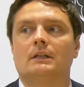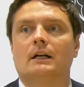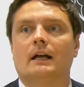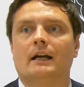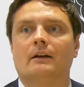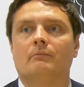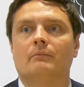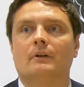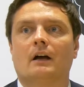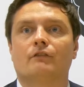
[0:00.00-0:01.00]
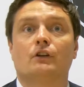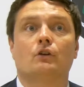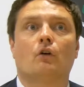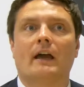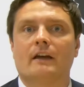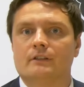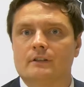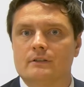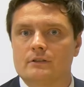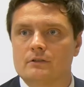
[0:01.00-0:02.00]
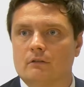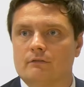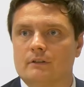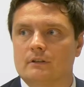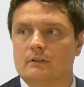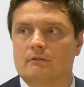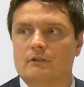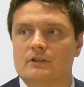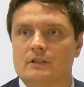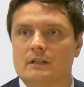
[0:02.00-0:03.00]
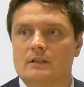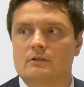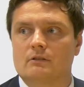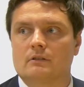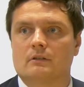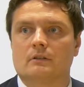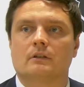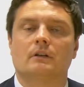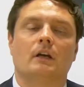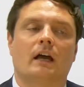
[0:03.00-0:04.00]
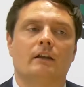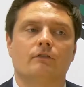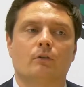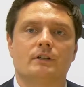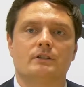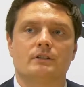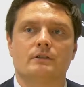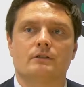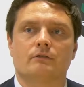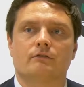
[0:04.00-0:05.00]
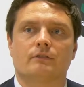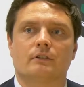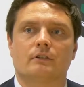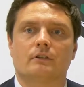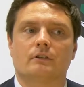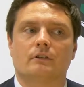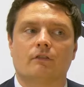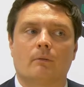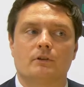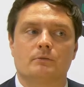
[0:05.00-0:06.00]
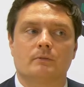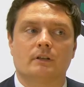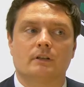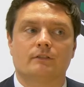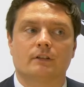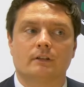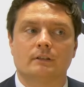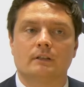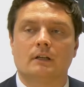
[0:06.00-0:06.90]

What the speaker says: Have you got evidence of the receipts or the invoices of the refurbishment that you've done?